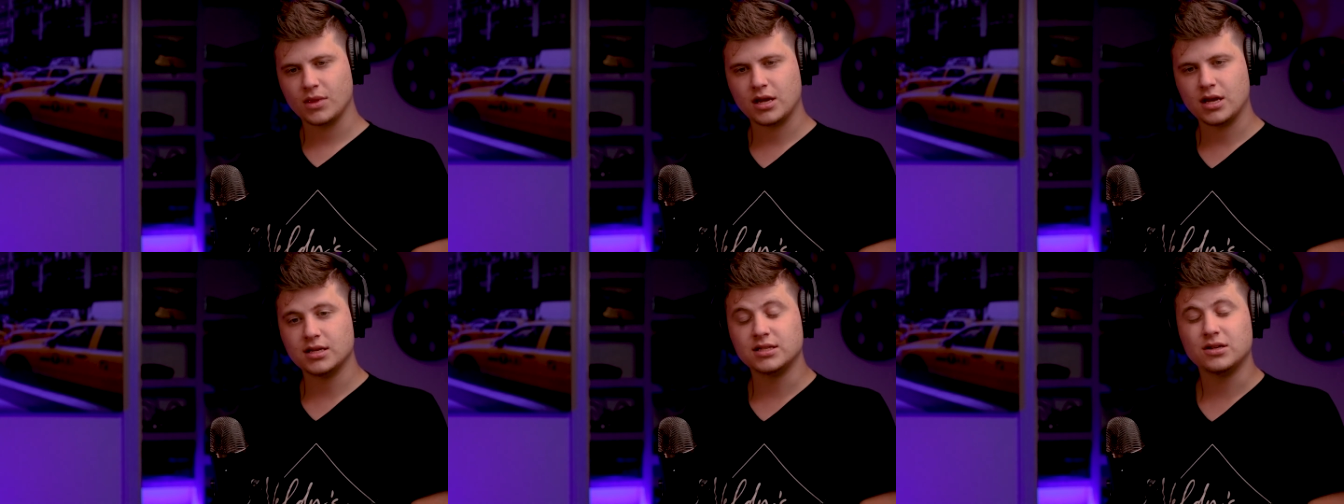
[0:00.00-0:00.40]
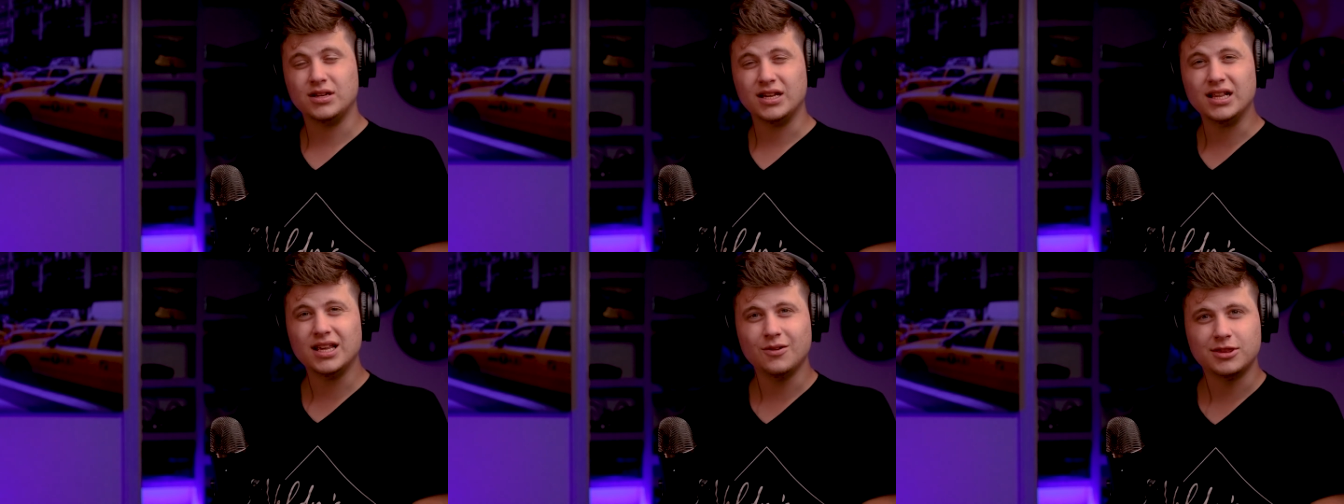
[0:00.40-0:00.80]
Because they're
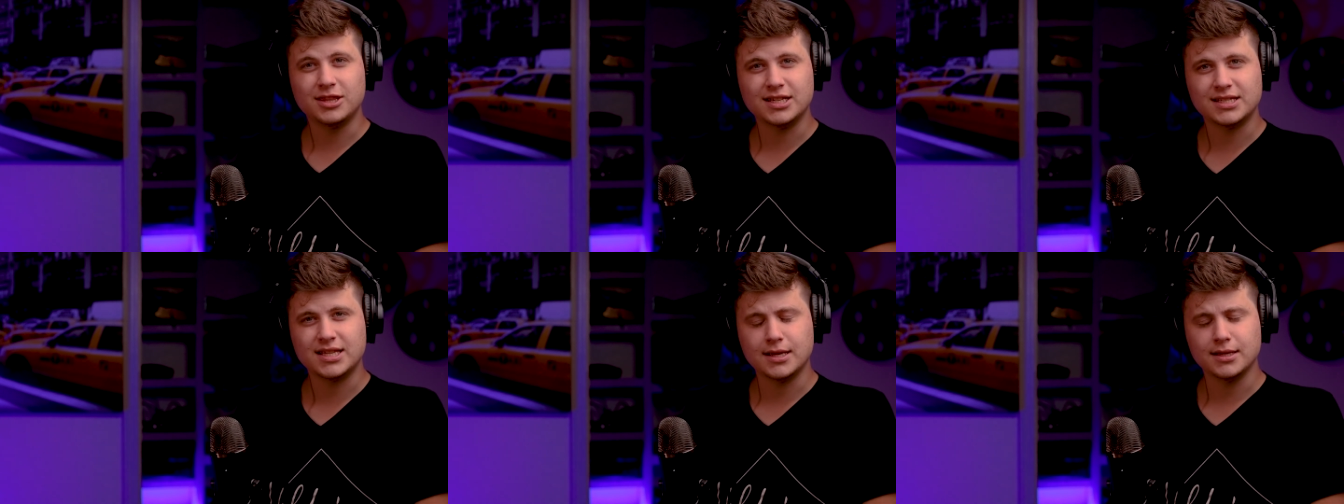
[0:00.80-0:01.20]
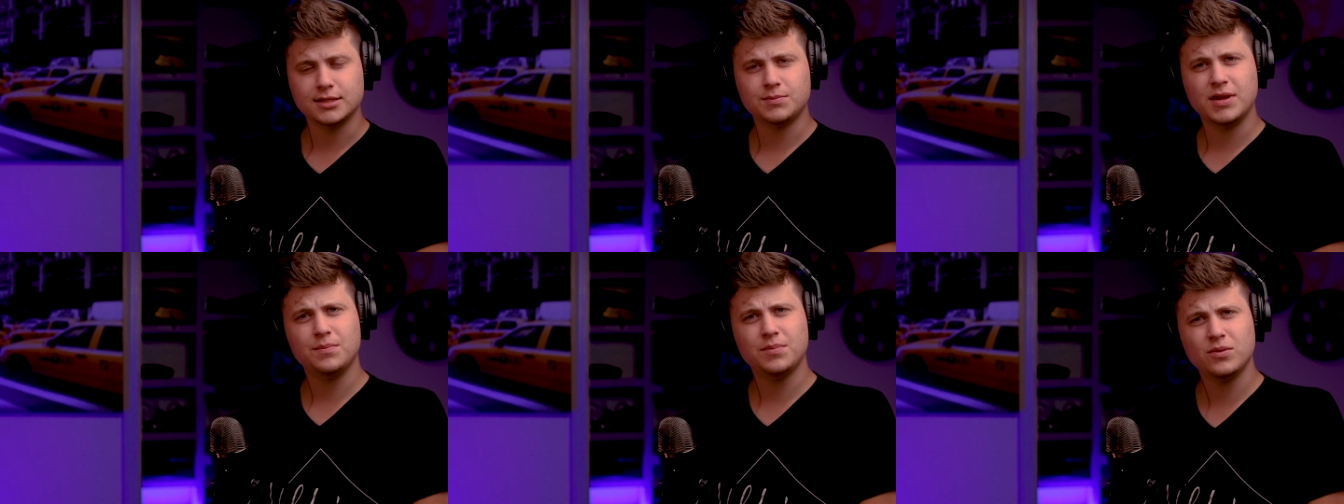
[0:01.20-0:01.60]
dealing with these
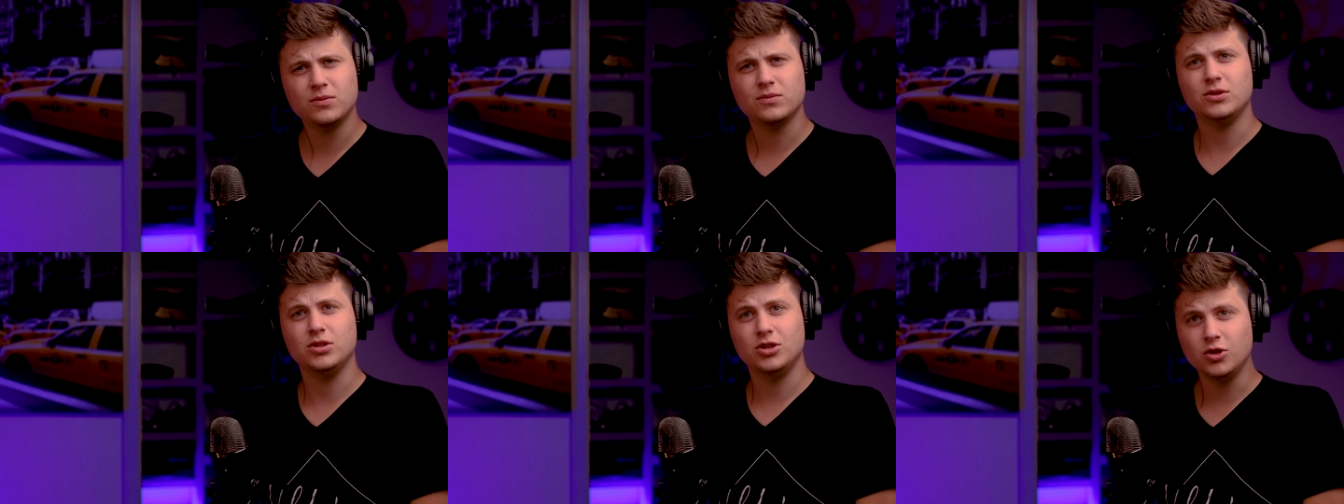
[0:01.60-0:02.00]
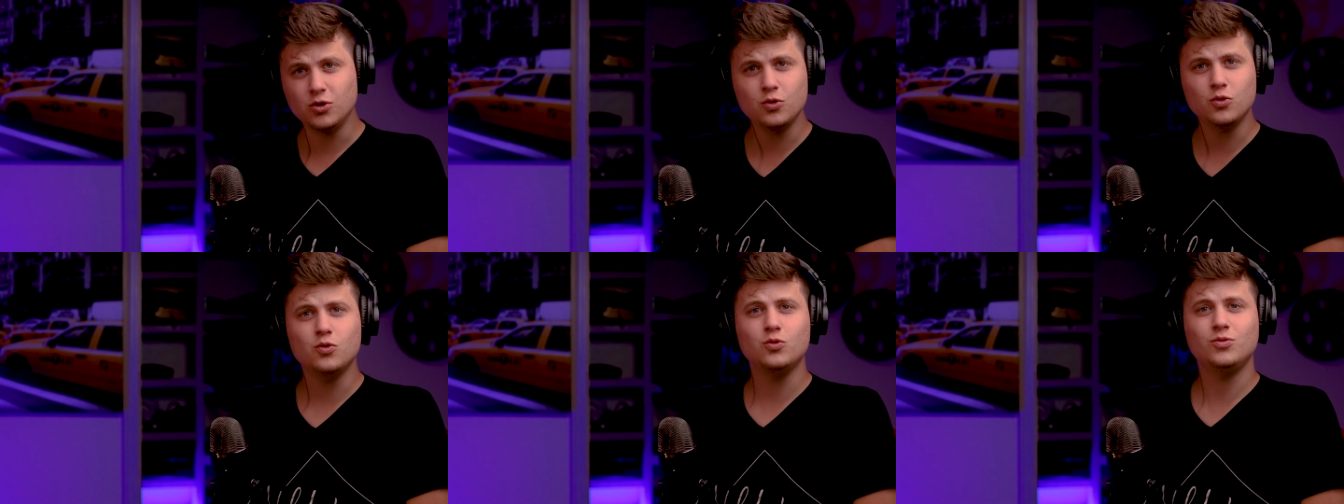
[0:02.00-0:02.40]
things. People,
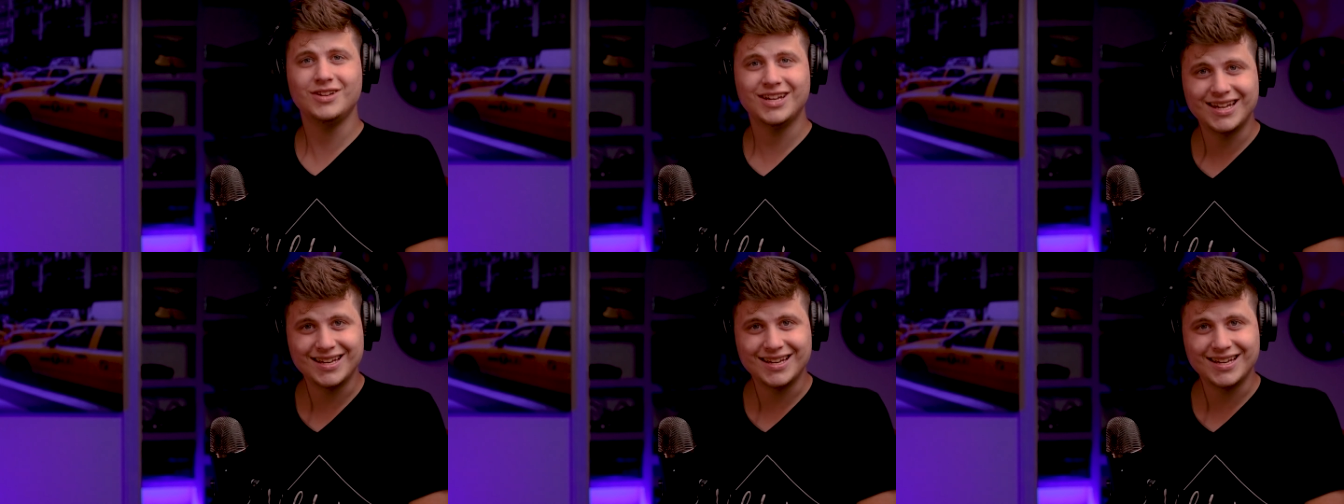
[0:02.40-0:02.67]
you,